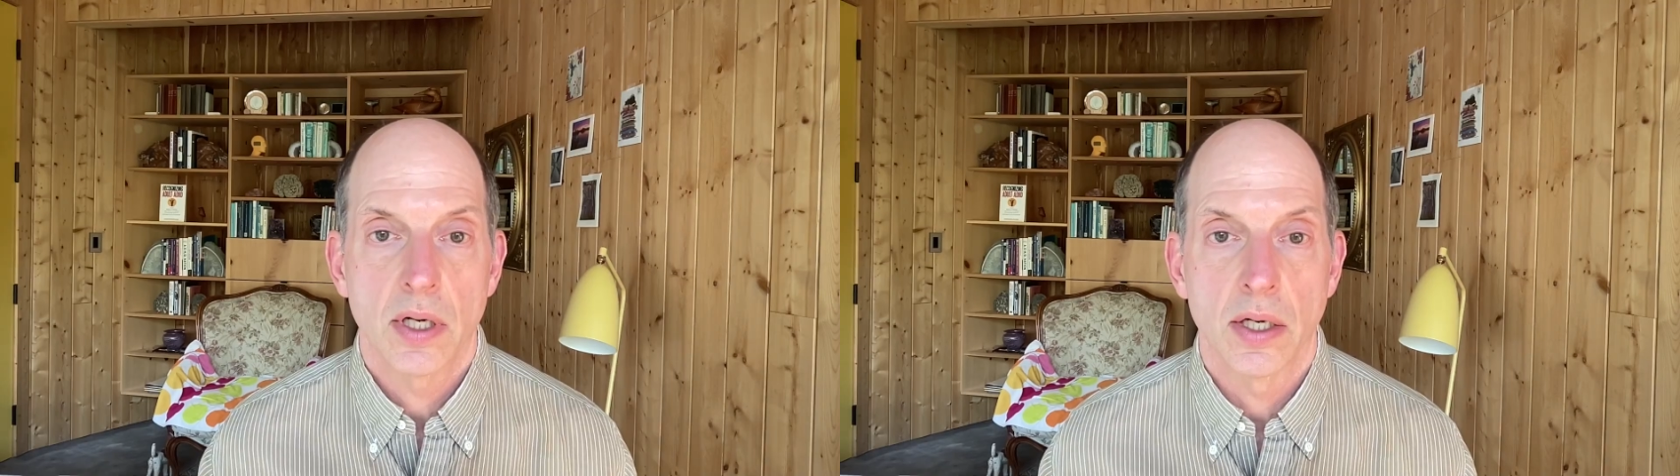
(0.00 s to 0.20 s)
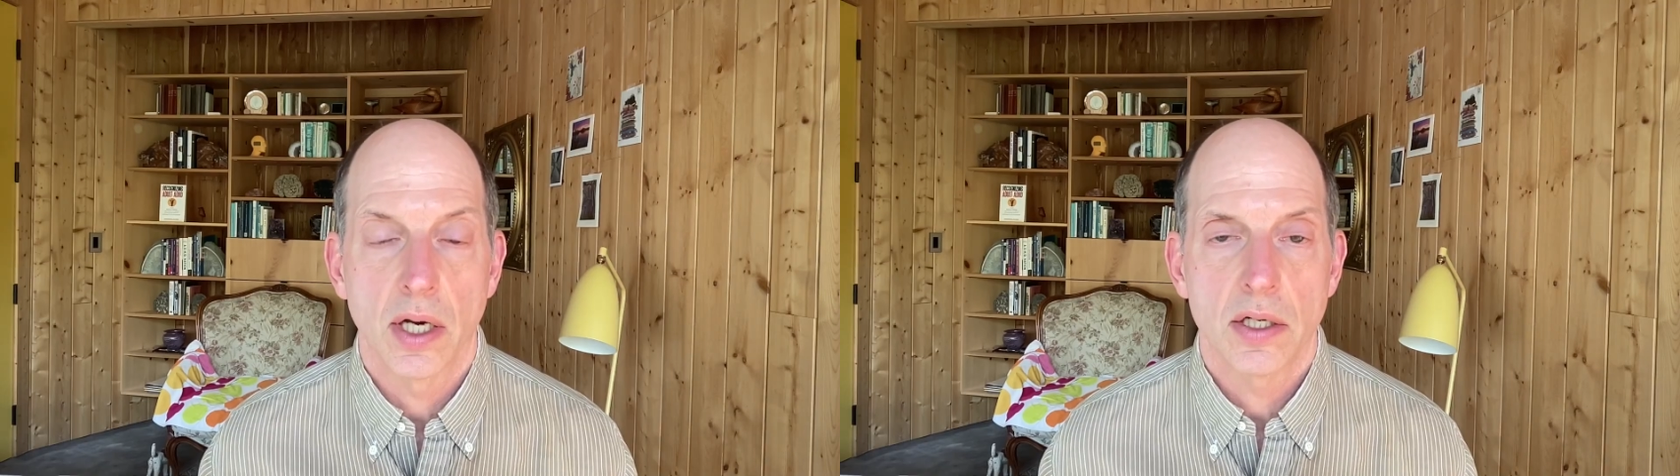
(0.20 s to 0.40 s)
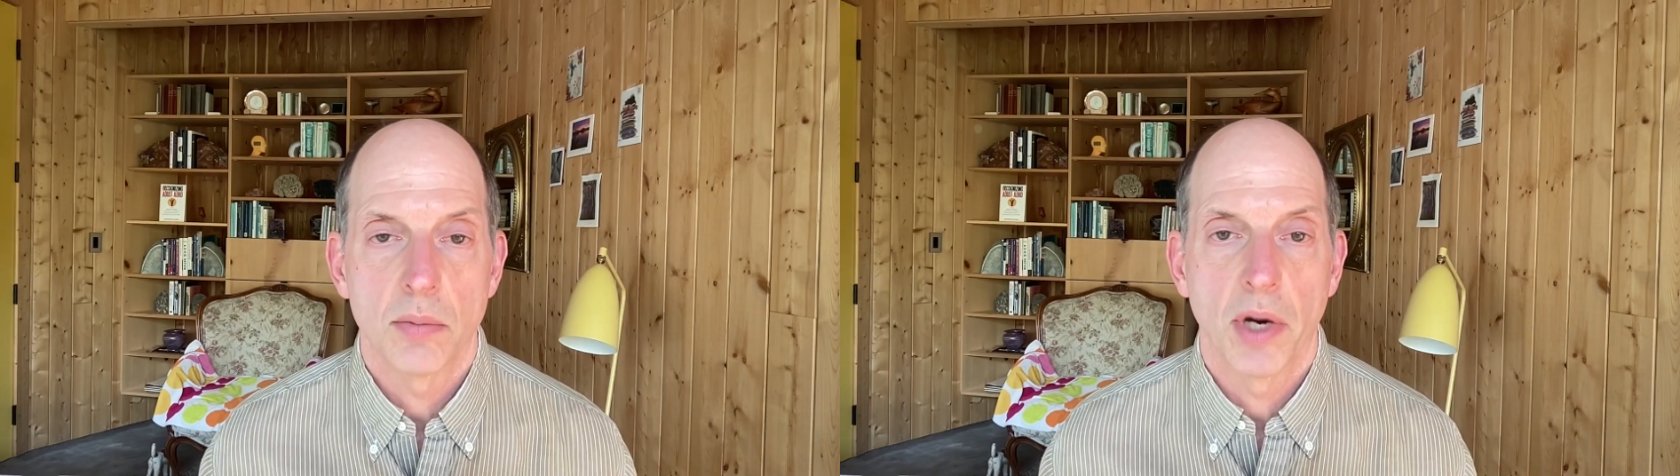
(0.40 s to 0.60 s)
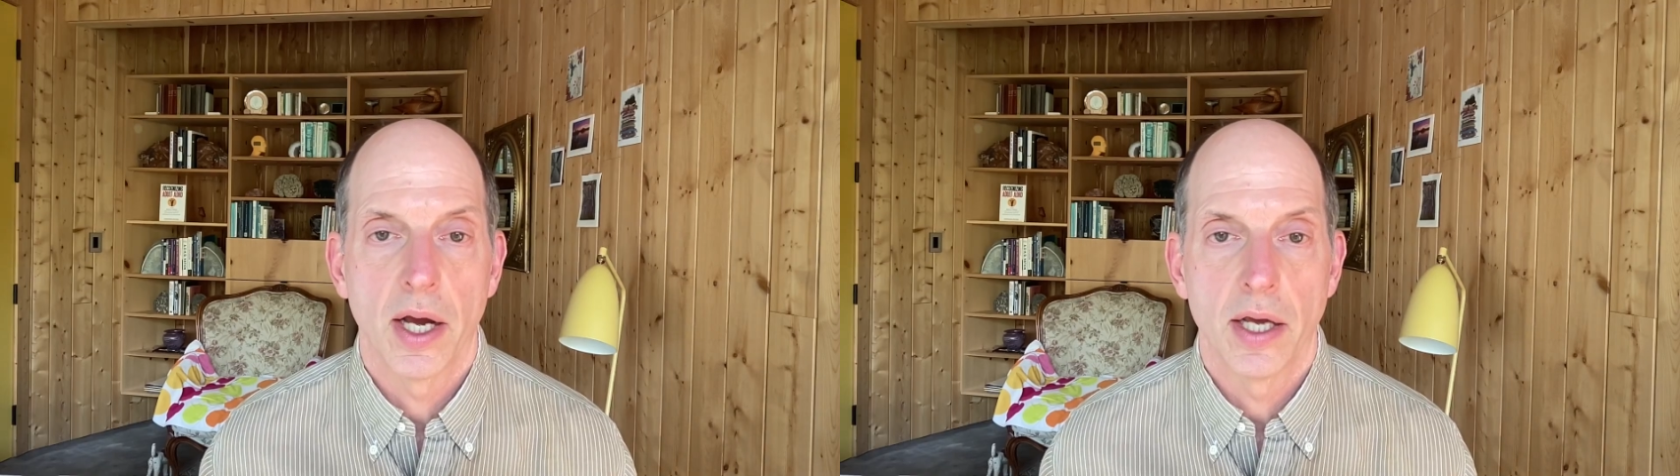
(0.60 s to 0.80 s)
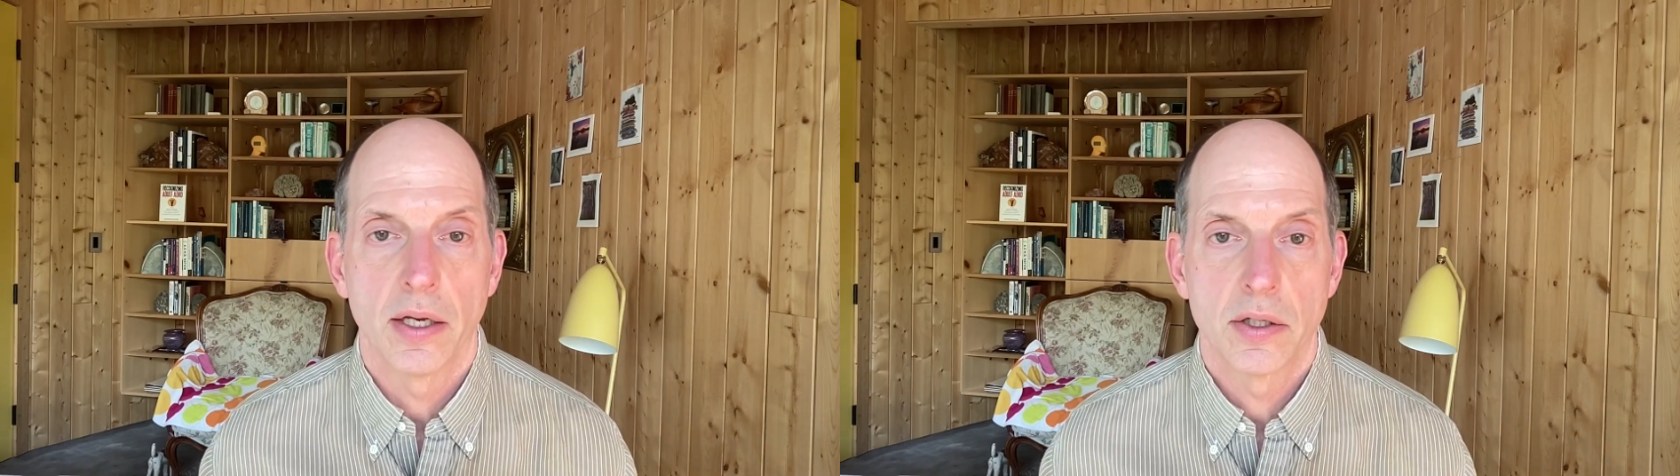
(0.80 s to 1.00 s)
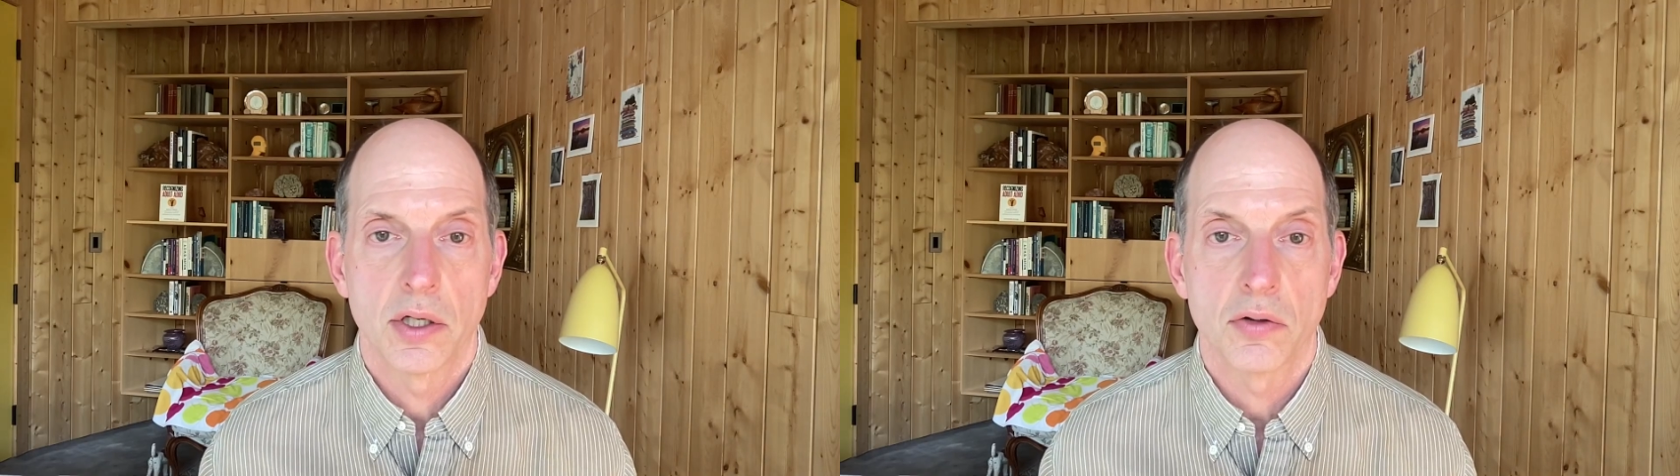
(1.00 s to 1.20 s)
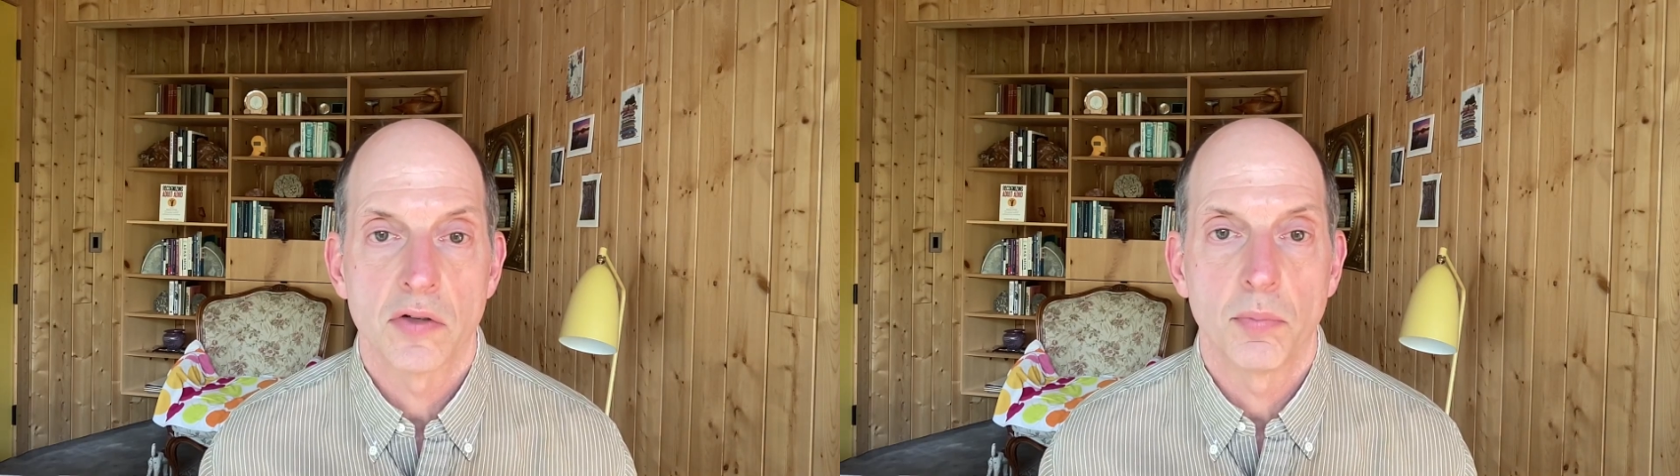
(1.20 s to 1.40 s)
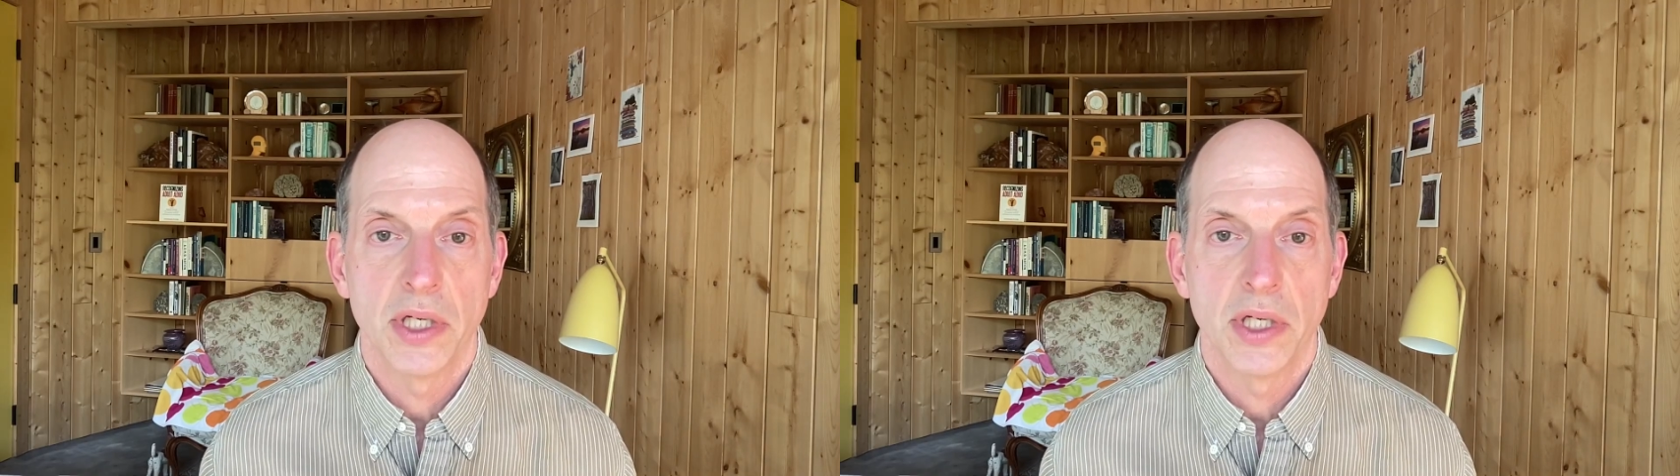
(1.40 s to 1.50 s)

conducted by Joseph